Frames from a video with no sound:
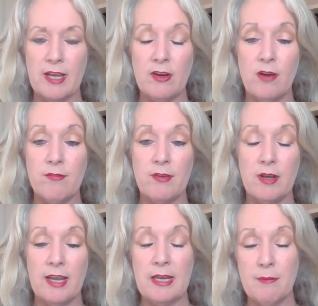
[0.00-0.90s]
And I've,
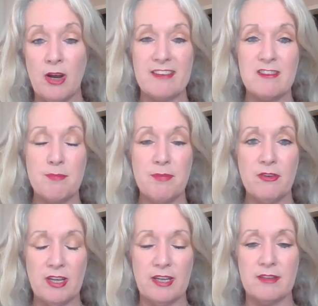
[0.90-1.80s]
in my
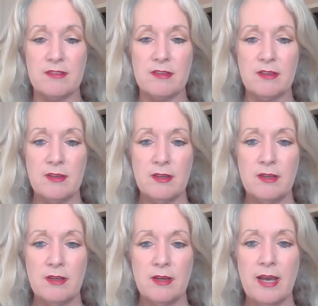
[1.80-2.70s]
experience,
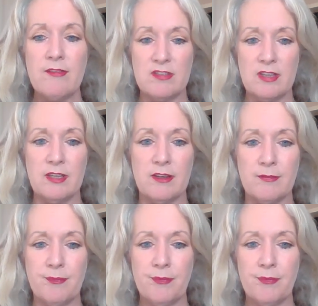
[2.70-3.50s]
have seen it.